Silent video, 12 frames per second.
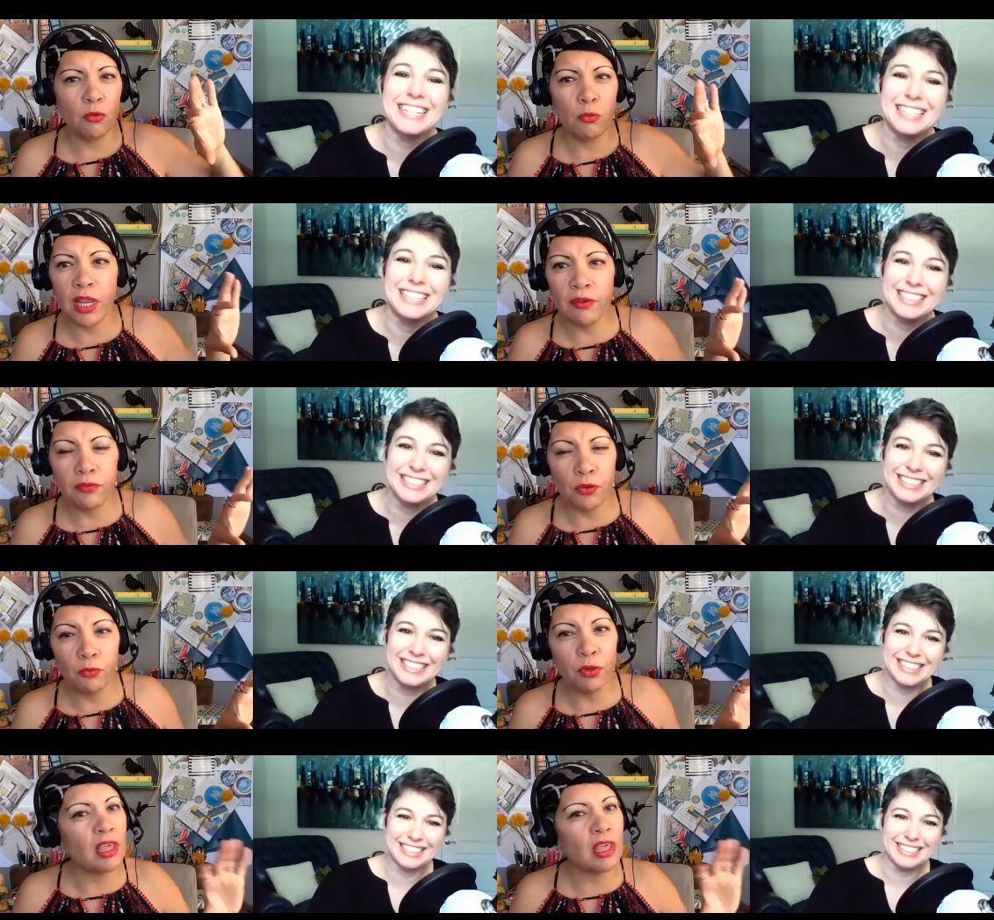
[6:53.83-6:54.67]
Speaker 1: whatever
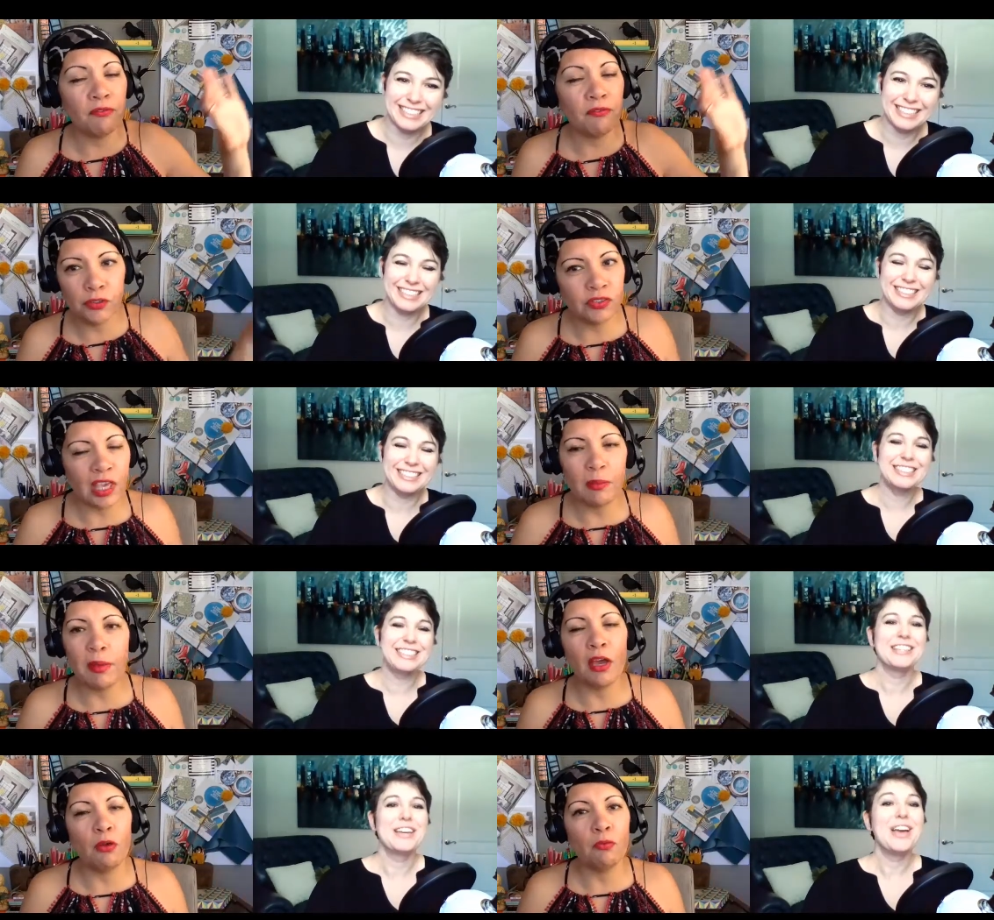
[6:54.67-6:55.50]
when that first came
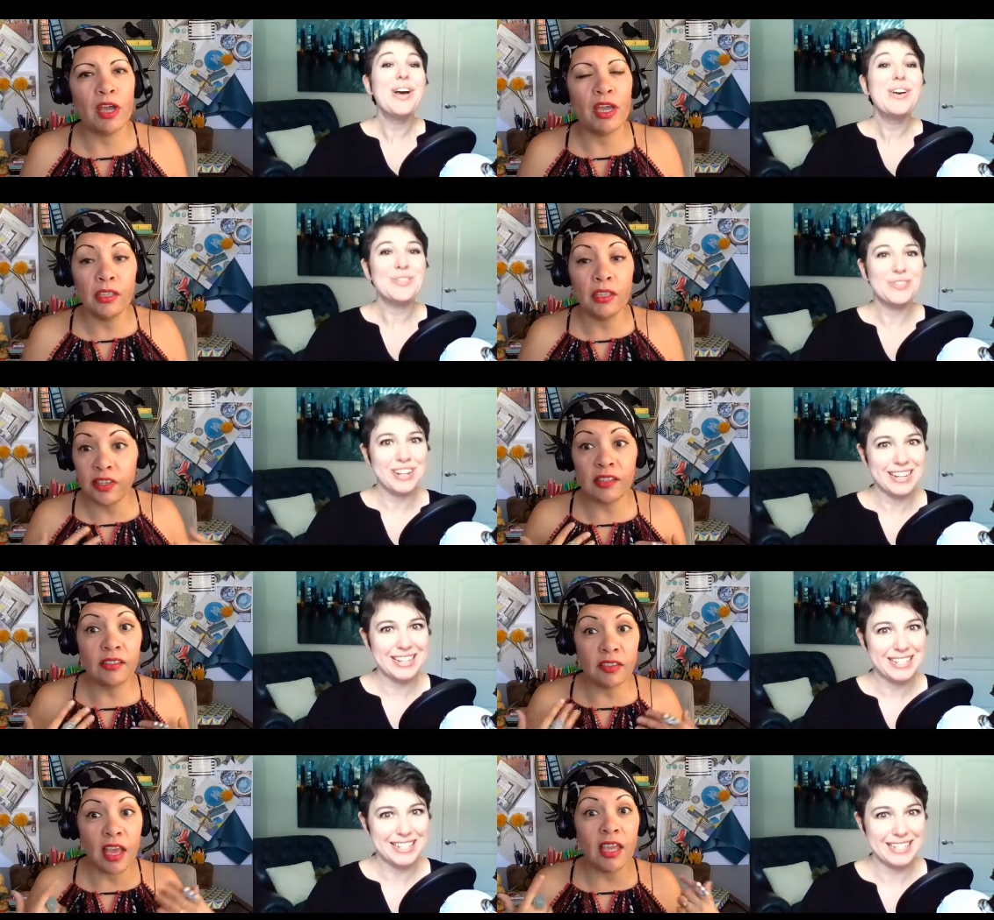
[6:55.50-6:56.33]
out right because
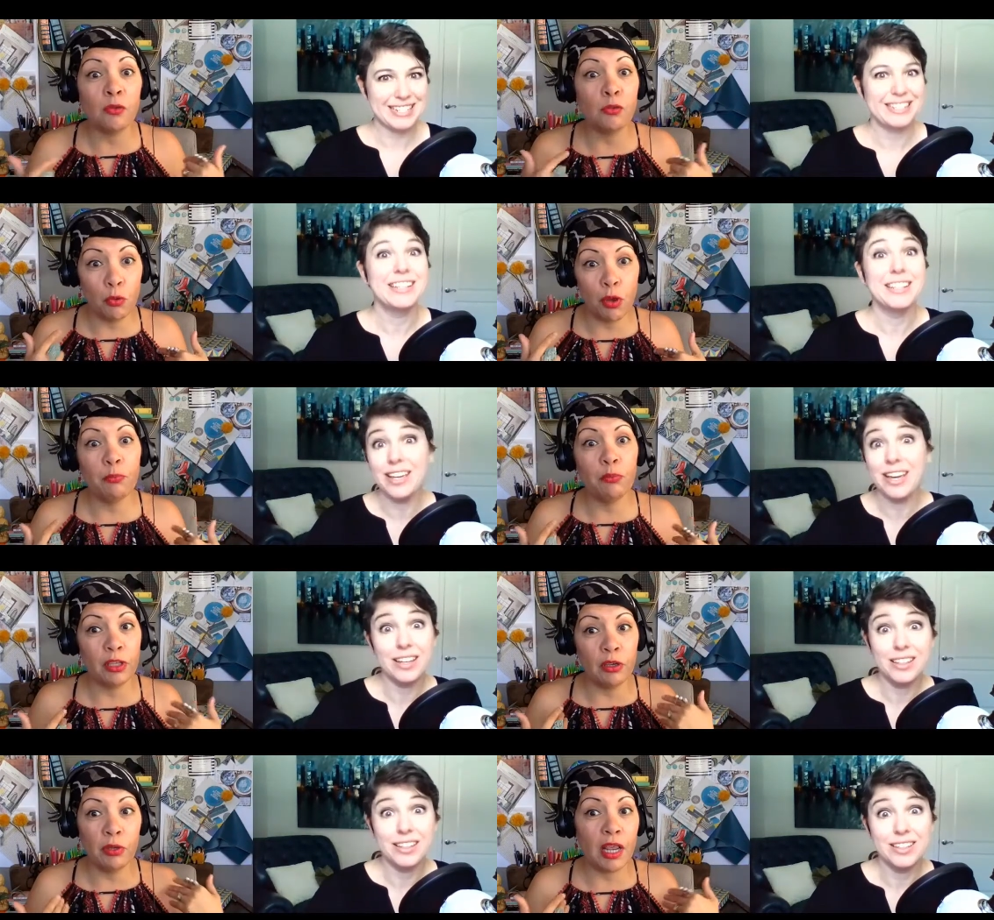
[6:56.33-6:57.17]
right. i grew up
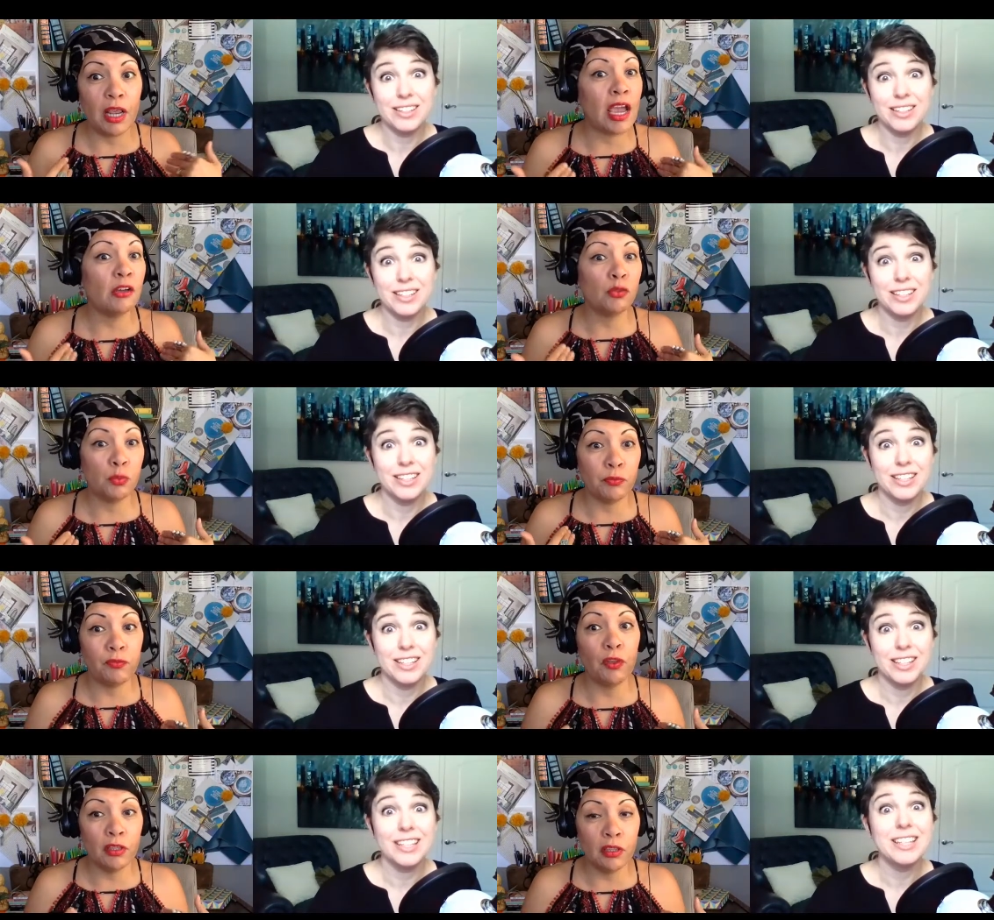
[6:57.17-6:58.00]
yeah. in a house with
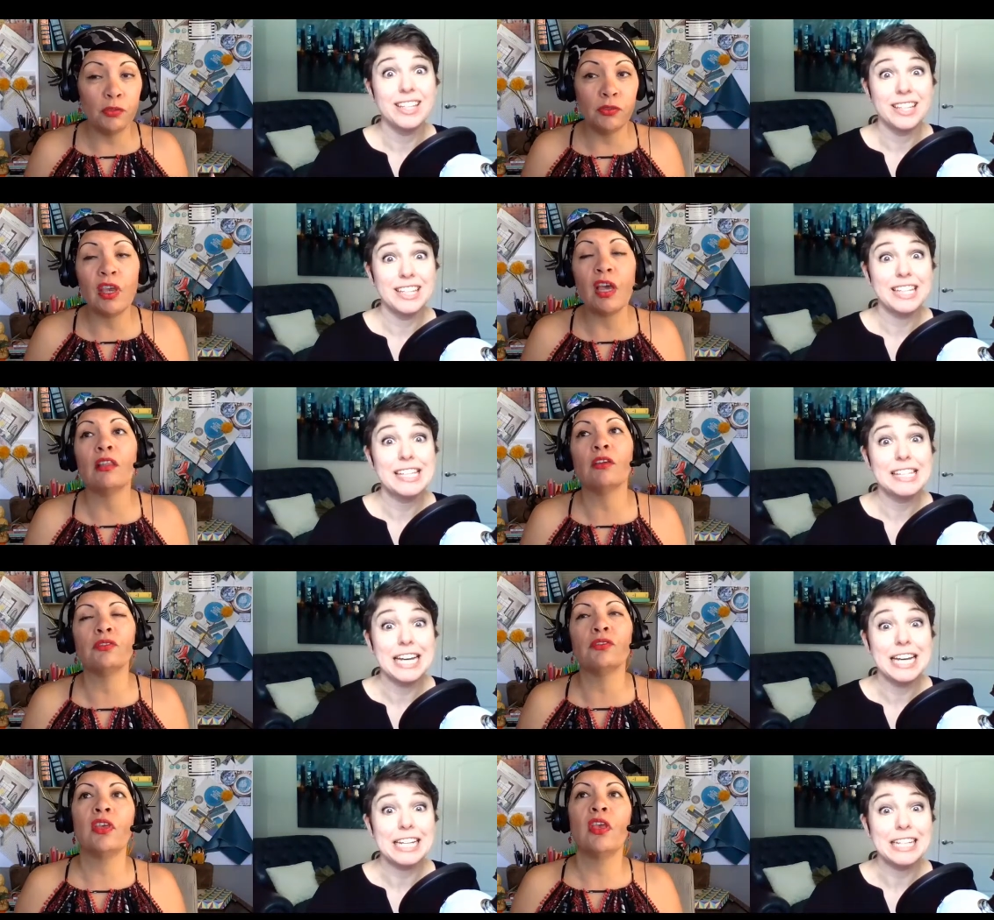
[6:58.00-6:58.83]
full of those colors
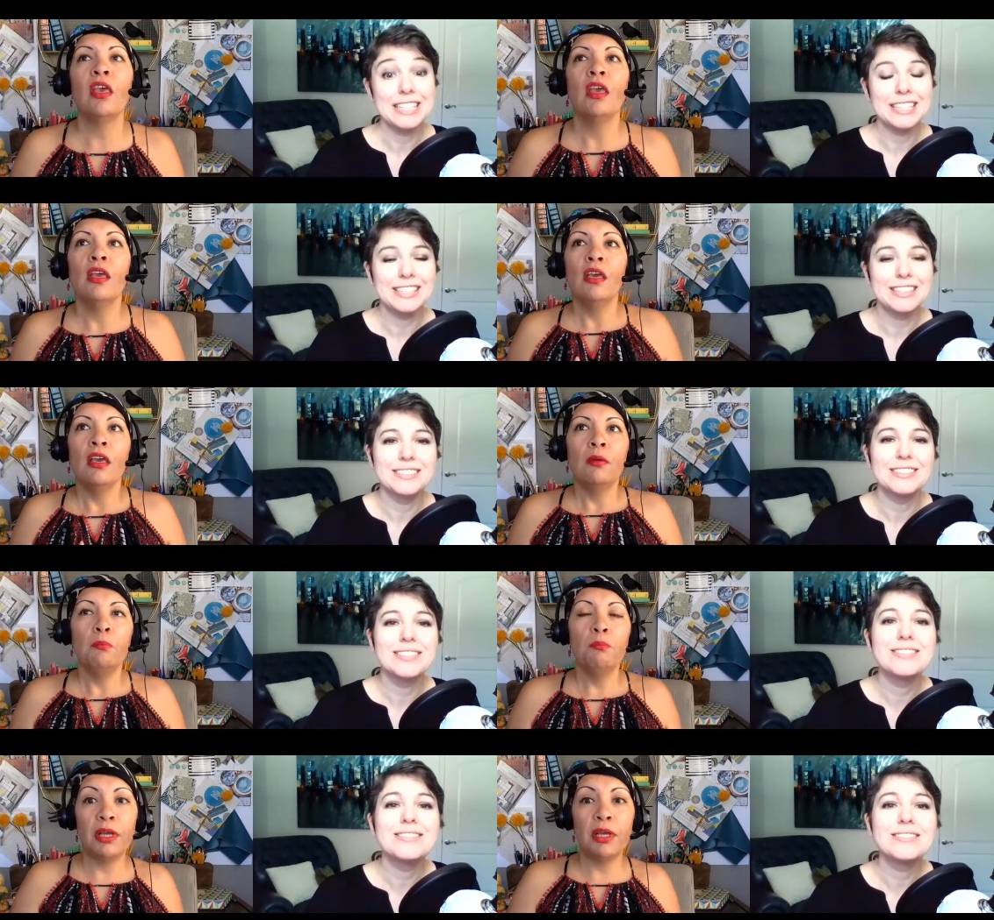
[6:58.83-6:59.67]
yeah.
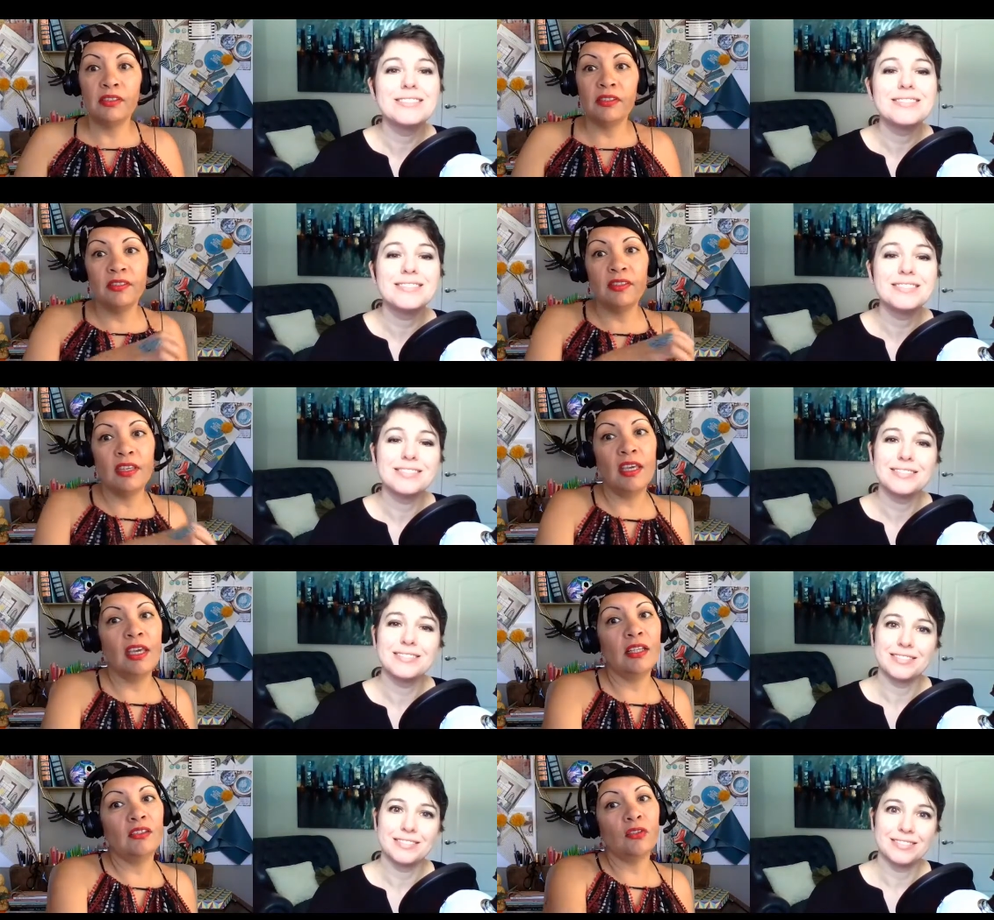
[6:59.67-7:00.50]
but to see it